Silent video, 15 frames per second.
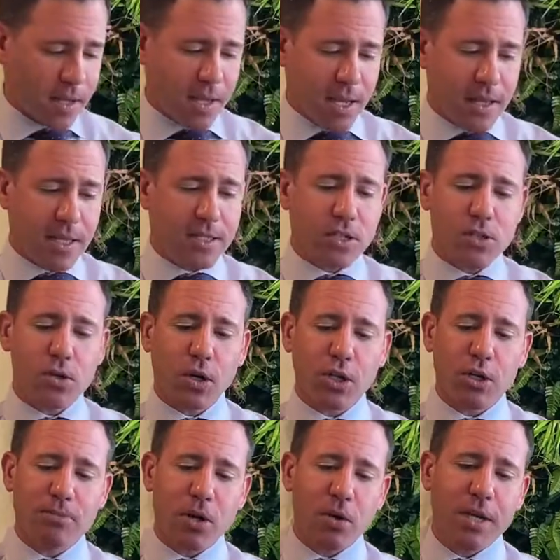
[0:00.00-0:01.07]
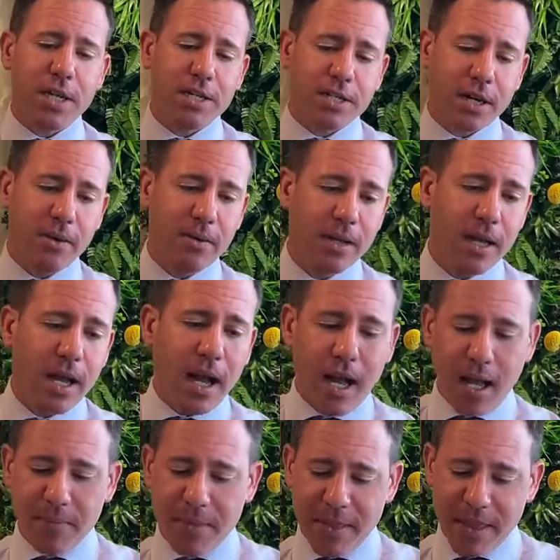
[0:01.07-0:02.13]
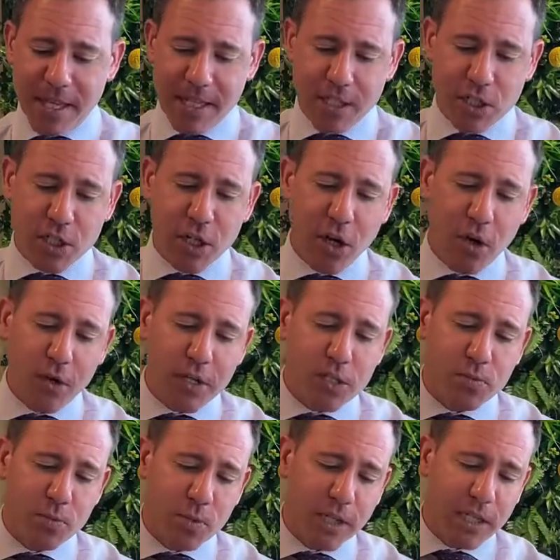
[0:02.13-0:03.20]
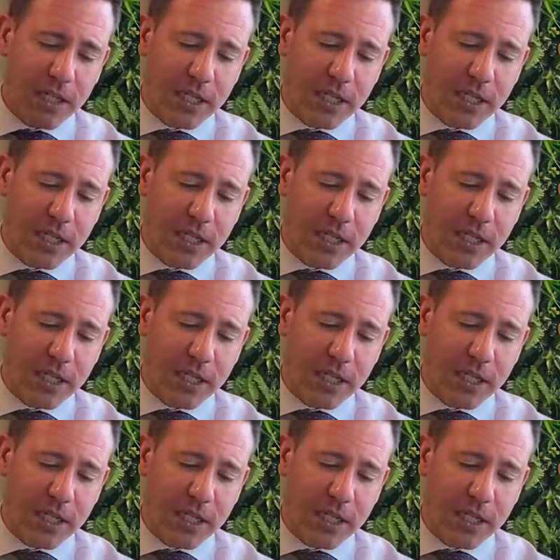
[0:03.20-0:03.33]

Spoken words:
This is called a mojito. This tone is really